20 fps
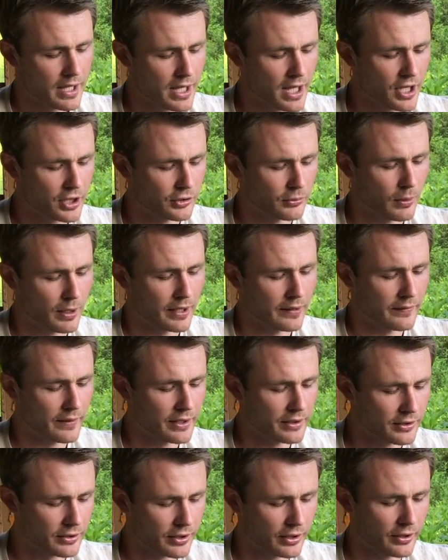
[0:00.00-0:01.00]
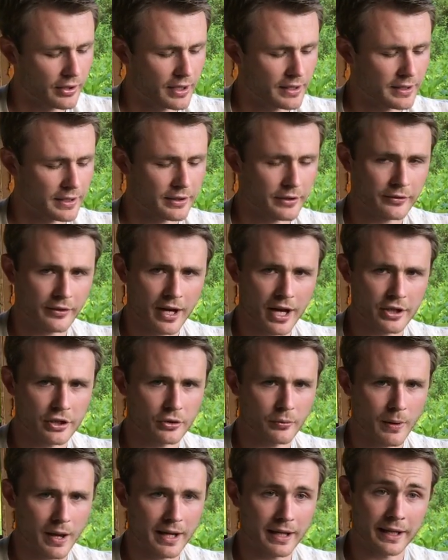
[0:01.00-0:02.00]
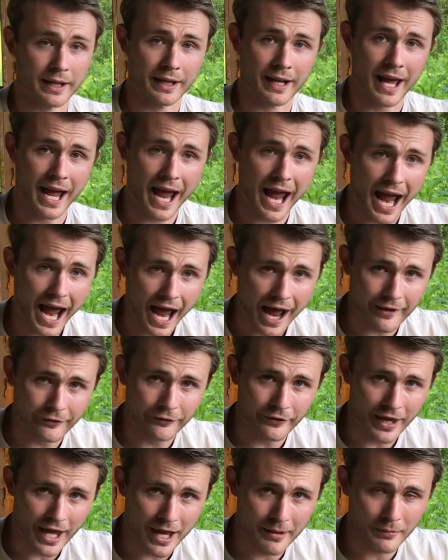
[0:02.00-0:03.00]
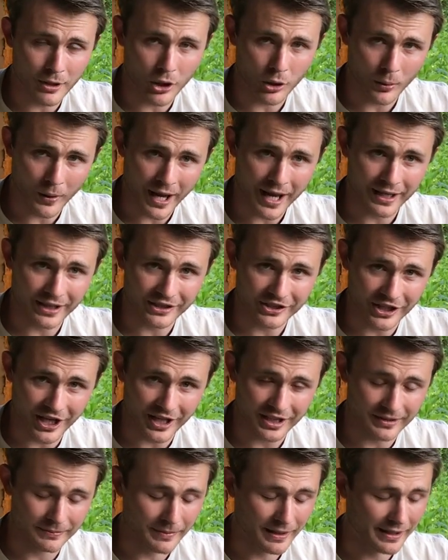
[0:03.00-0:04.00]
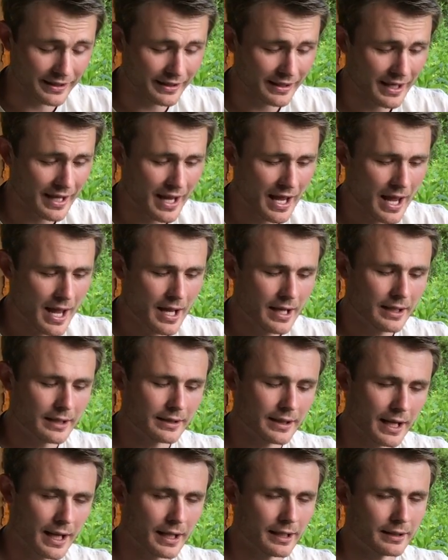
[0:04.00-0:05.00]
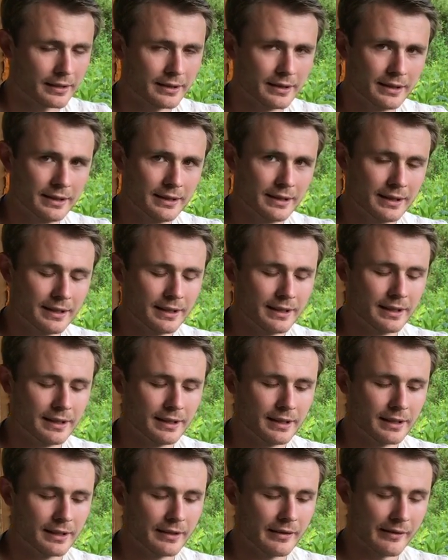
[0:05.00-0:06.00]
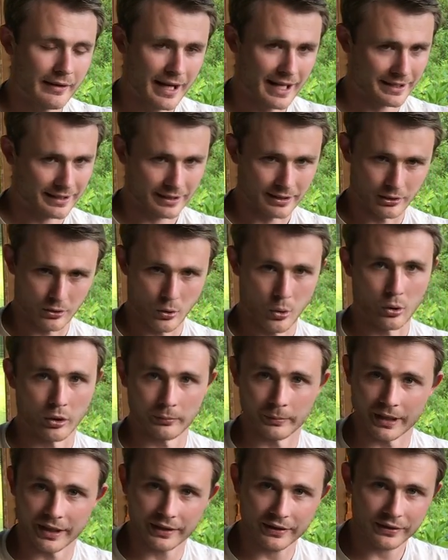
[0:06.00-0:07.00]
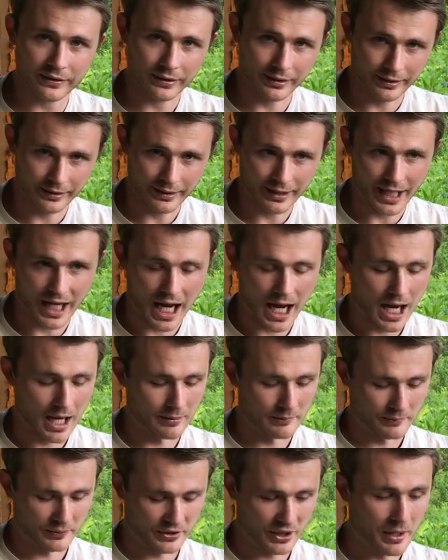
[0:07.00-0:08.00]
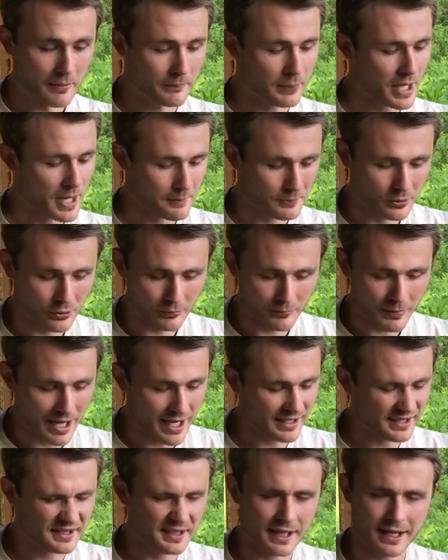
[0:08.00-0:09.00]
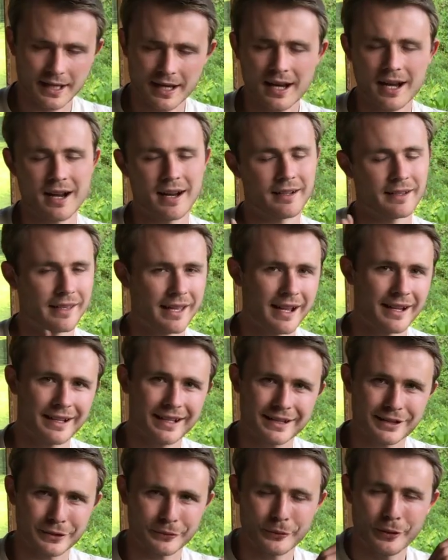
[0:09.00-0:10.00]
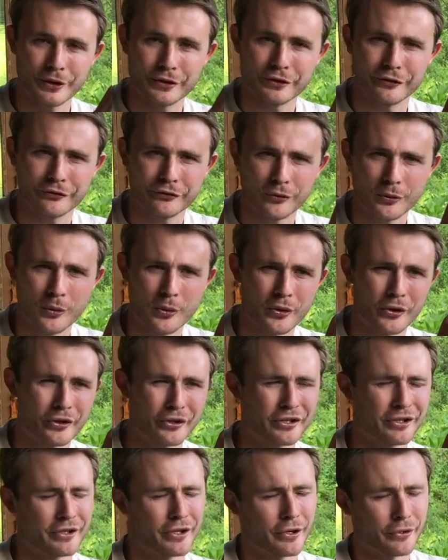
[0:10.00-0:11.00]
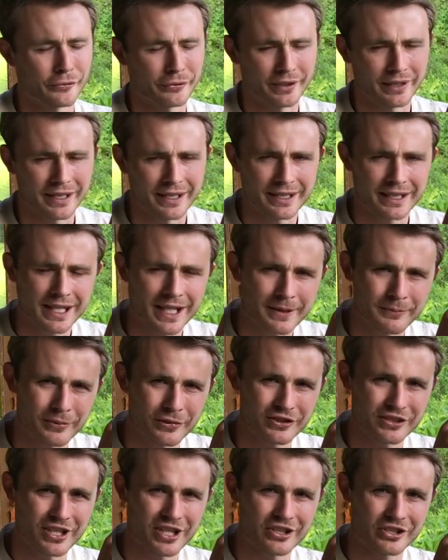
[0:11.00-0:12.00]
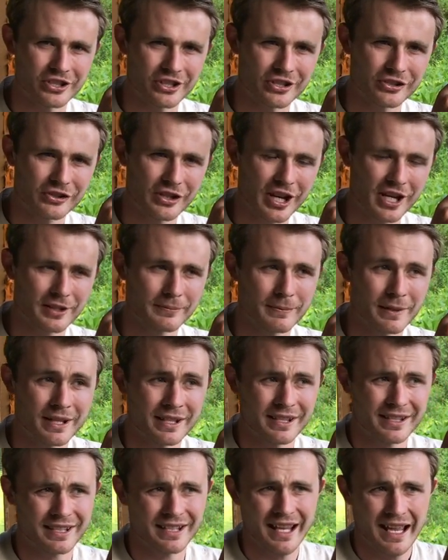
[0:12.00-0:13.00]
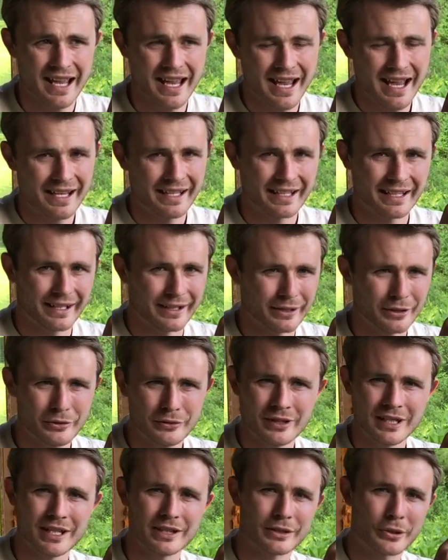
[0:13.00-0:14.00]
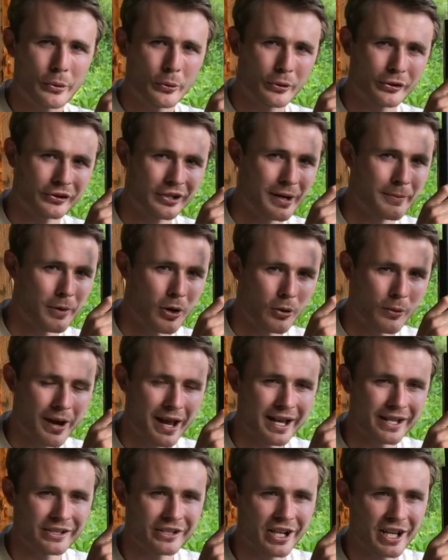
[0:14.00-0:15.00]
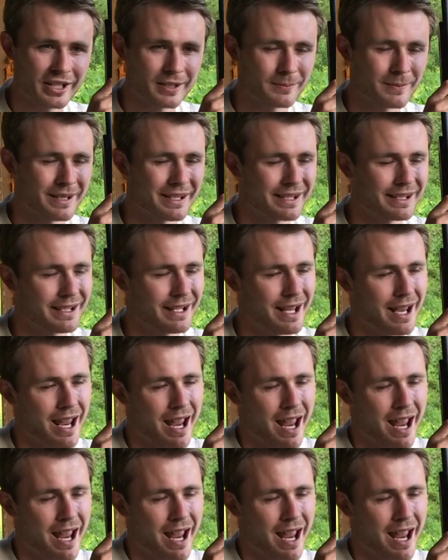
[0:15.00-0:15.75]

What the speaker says: Each one of these turrets is graduated in half MOA adjustments. Now, that's enormous. Some people might say, oh yeah, it's a 1:4, you don't really need precision adjustments. Yeah, who needs quarter MOA adjustments?